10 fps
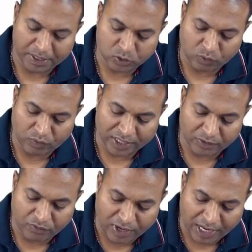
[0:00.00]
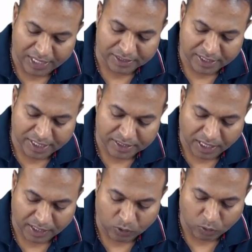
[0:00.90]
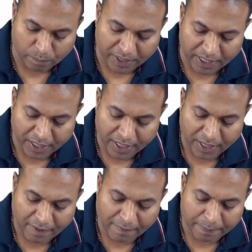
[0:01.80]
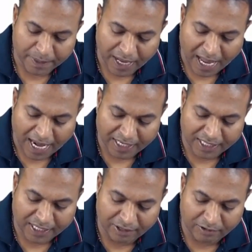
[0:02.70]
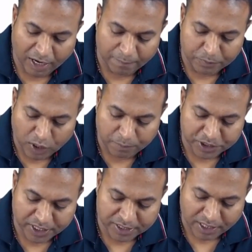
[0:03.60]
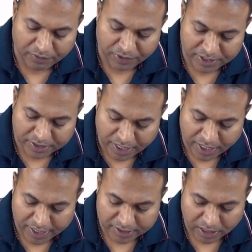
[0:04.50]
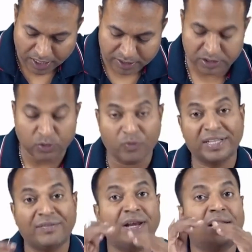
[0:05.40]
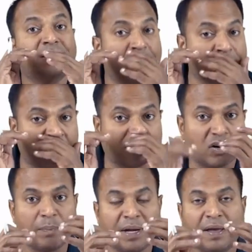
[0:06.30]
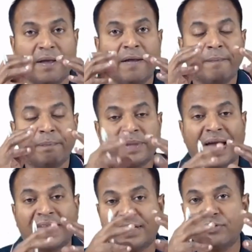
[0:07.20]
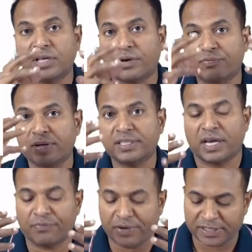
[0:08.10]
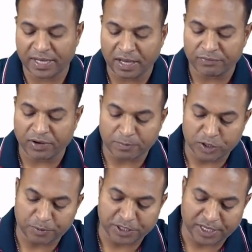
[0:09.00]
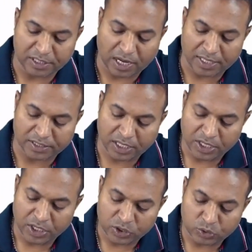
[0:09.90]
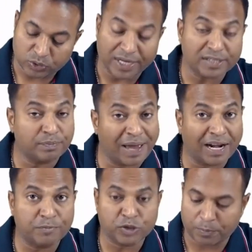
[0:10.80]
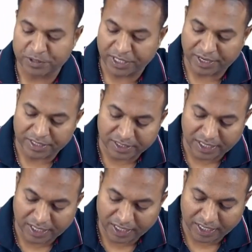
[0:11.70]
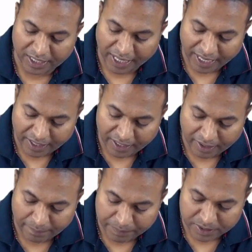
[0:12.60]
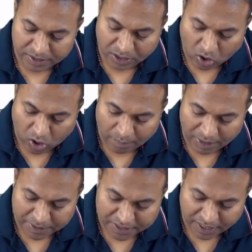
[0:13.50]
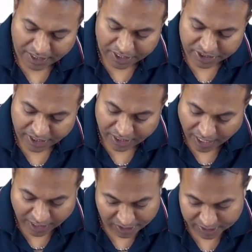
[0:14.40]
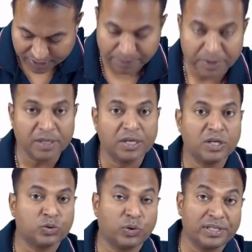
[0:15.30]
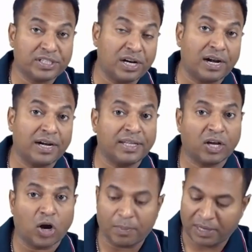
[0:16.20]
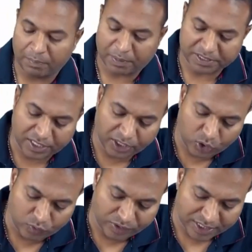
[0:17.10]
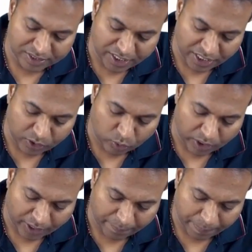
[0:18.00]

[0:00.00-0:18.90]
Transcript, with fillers: So, when the villus gets atrophied, the active absorption surface area is lost. So, when the villus gets atrophied, the active surface, surface area for absorption is lost. So, there is malabsorption resulting in diarrhea. This is a common presentation in adults. So, in children, they commonly present to you with a steatorrhea.